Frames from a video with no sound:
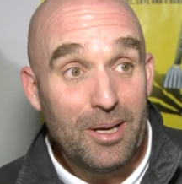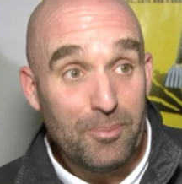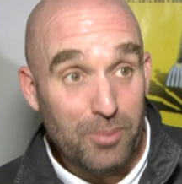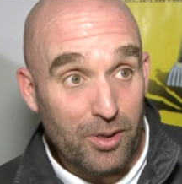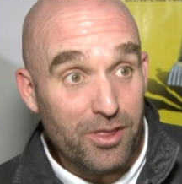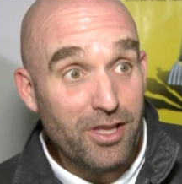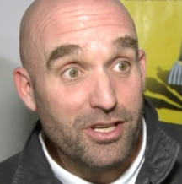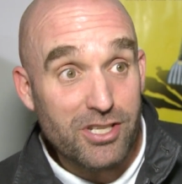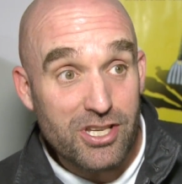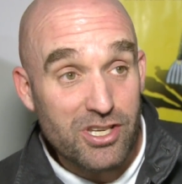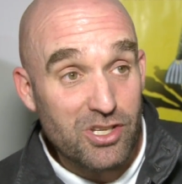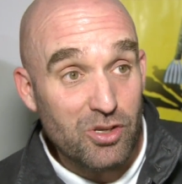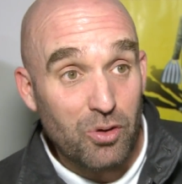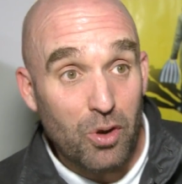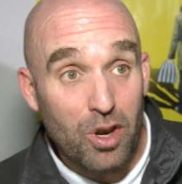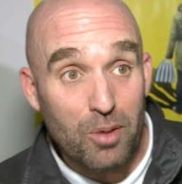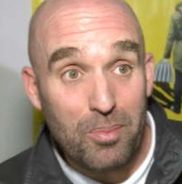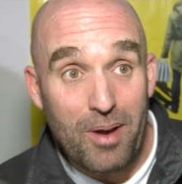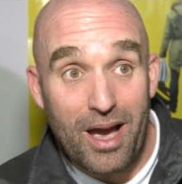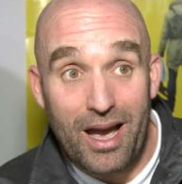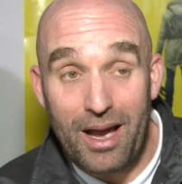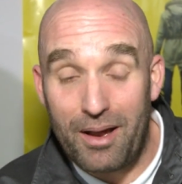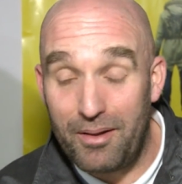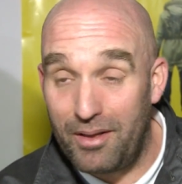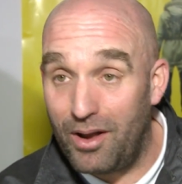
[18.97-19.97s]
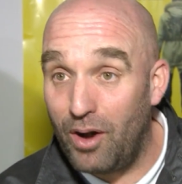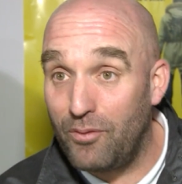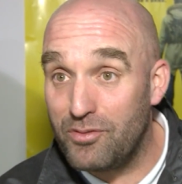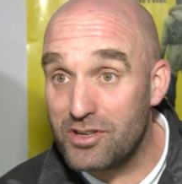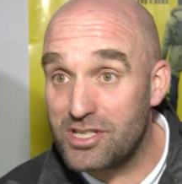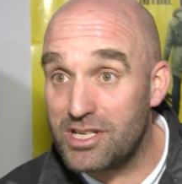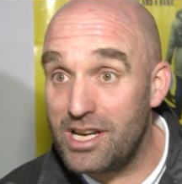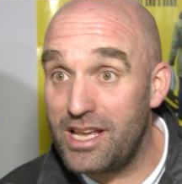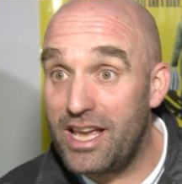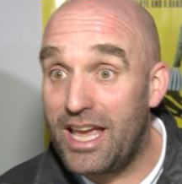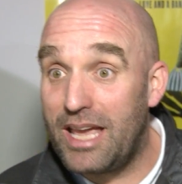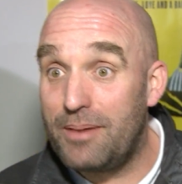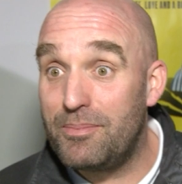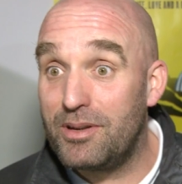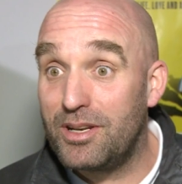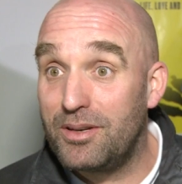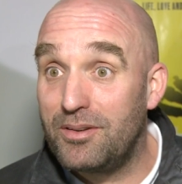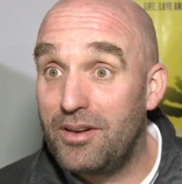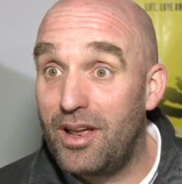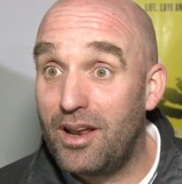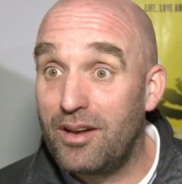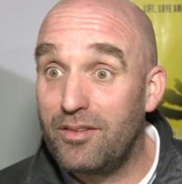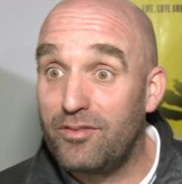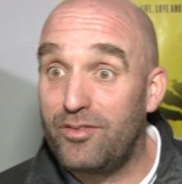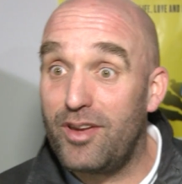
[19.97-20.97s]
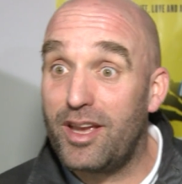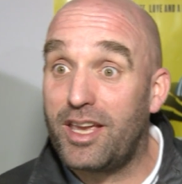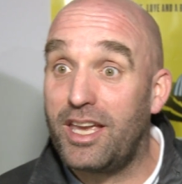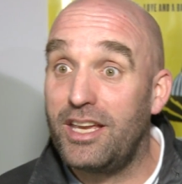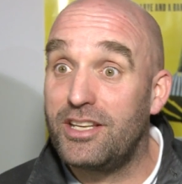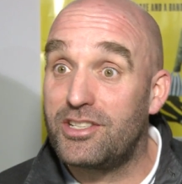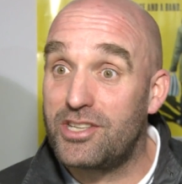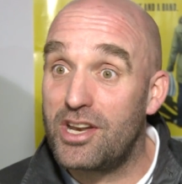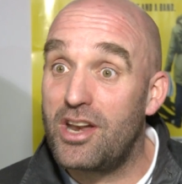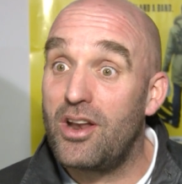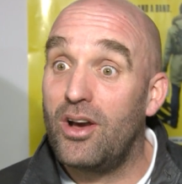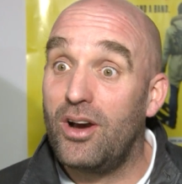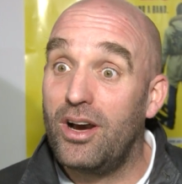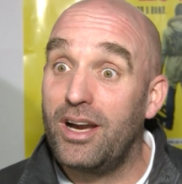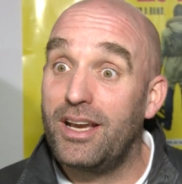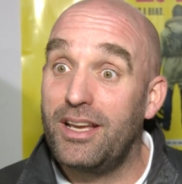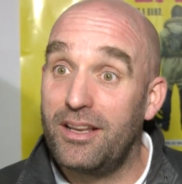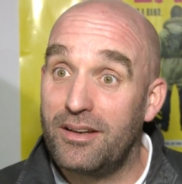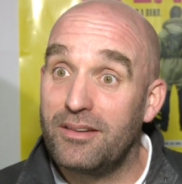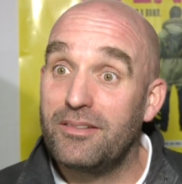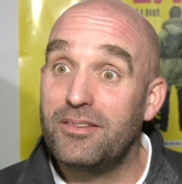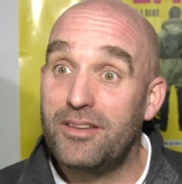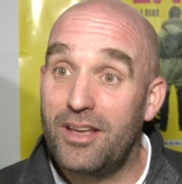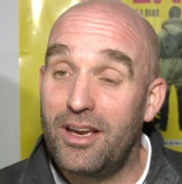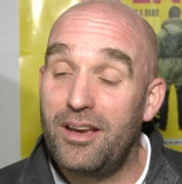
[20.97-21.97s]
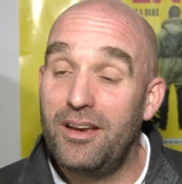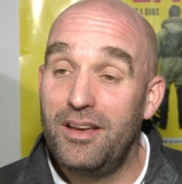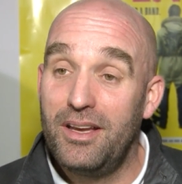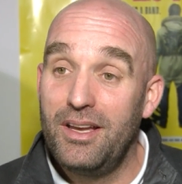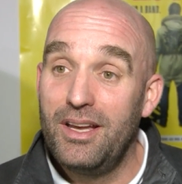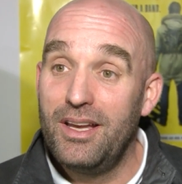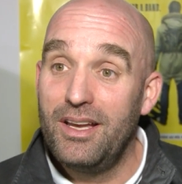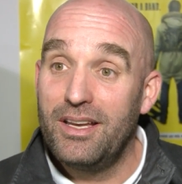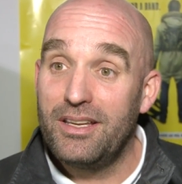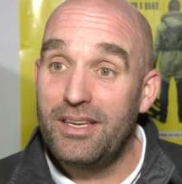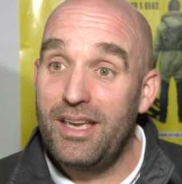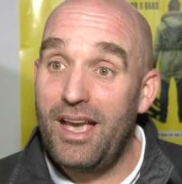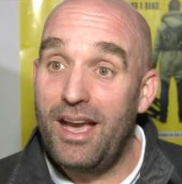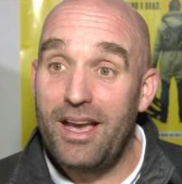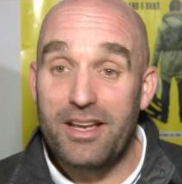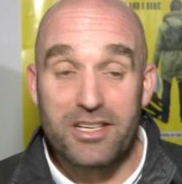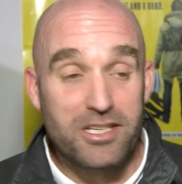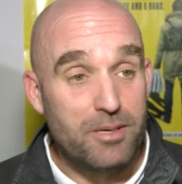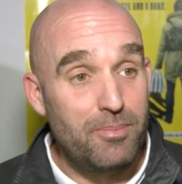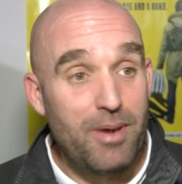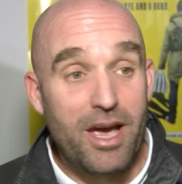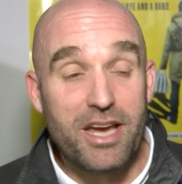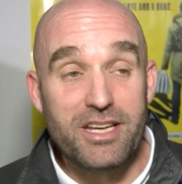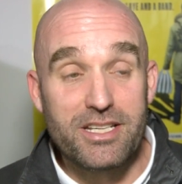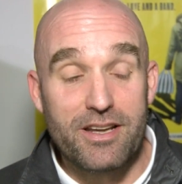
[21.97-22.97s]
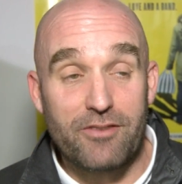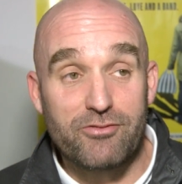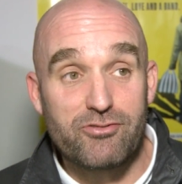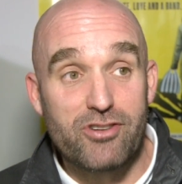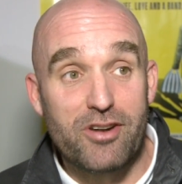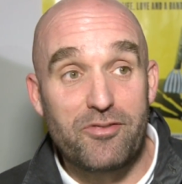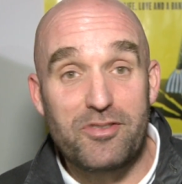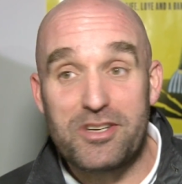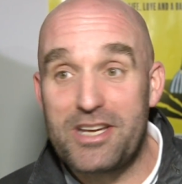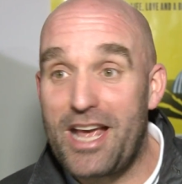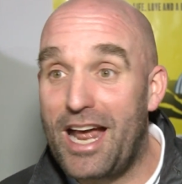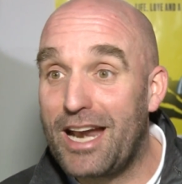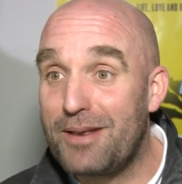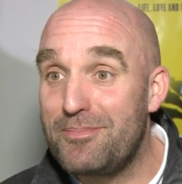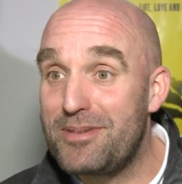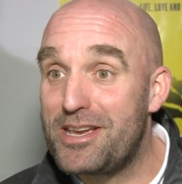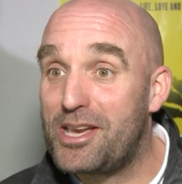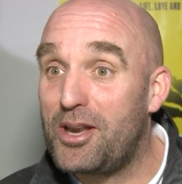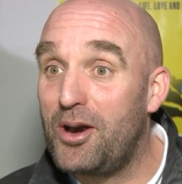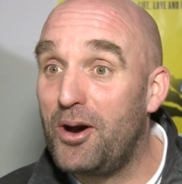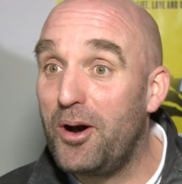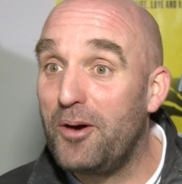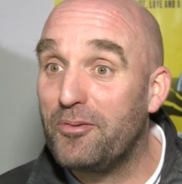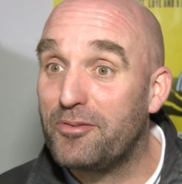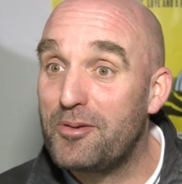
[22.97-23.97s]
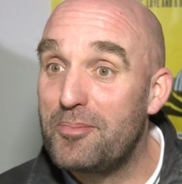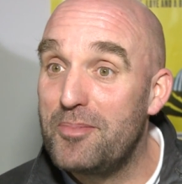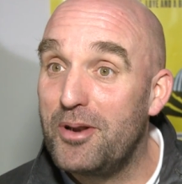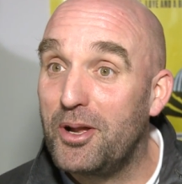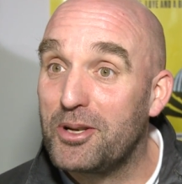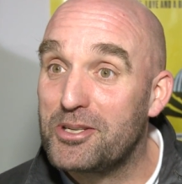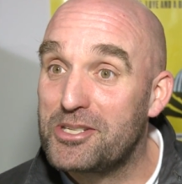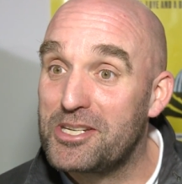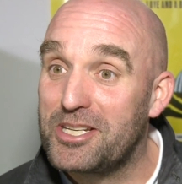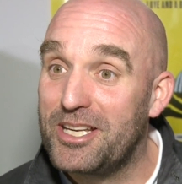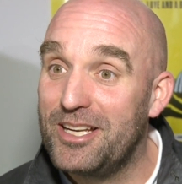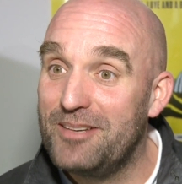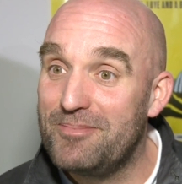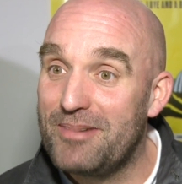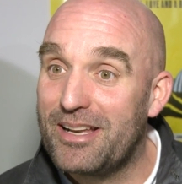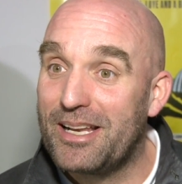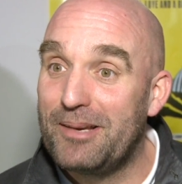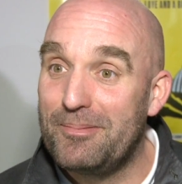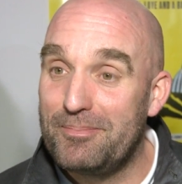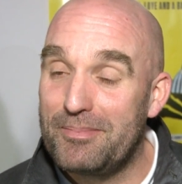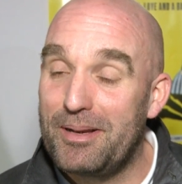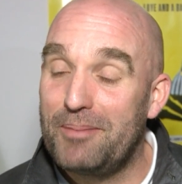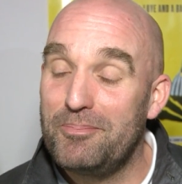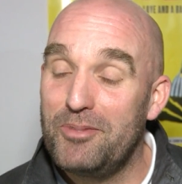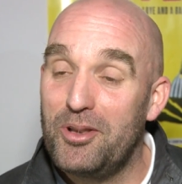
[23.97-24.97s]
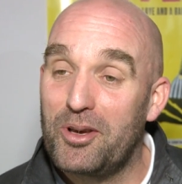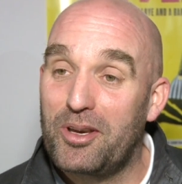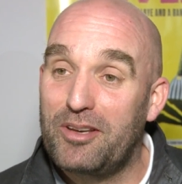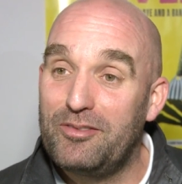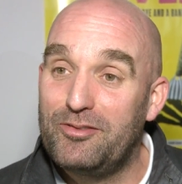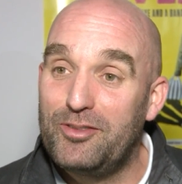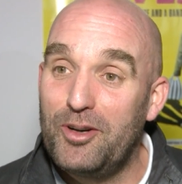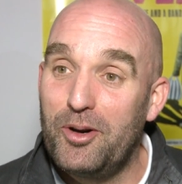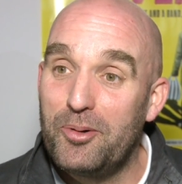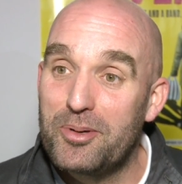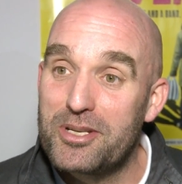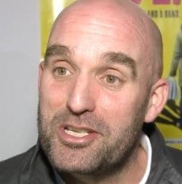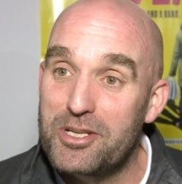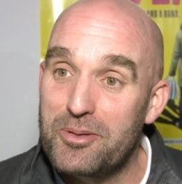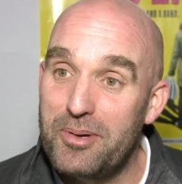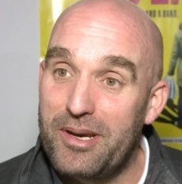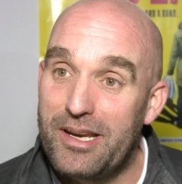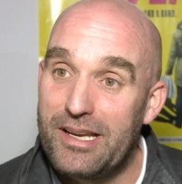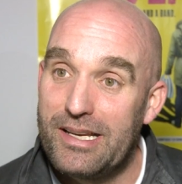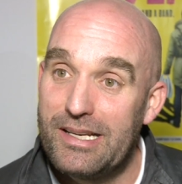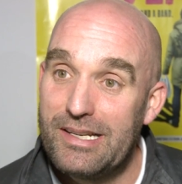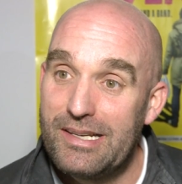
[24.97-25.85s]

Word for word: But this is all about obviously him and, and Vicky tonight, and uh, yeah, it's amazing. I've driven down in my car from Nottingham, and I'm, I'm looking forward to it.